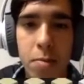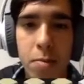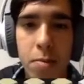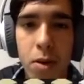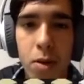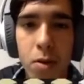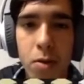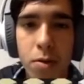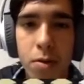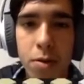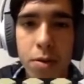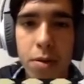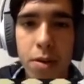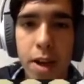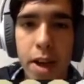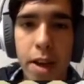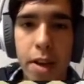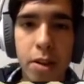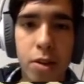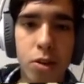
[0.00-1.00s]
both
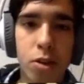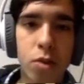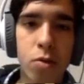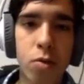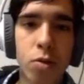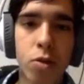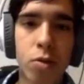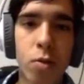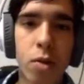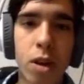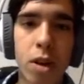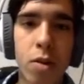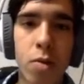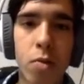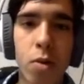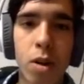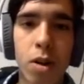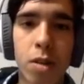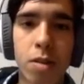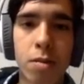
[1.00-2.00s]
at
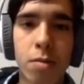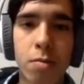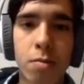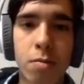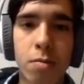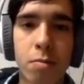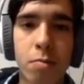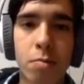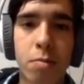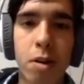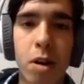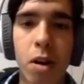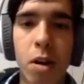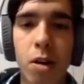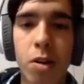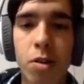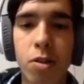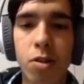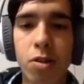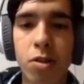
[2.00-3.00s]
221
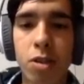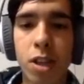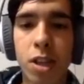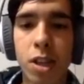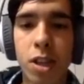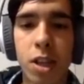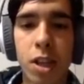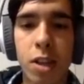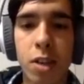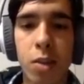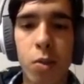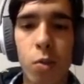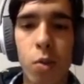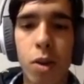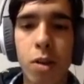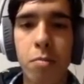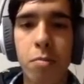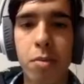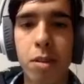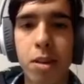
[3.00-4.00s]
bars, and then the
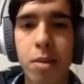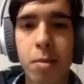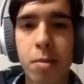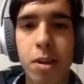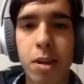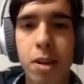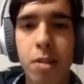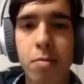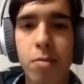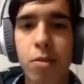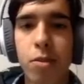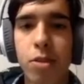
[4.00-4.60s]
1 millibucket per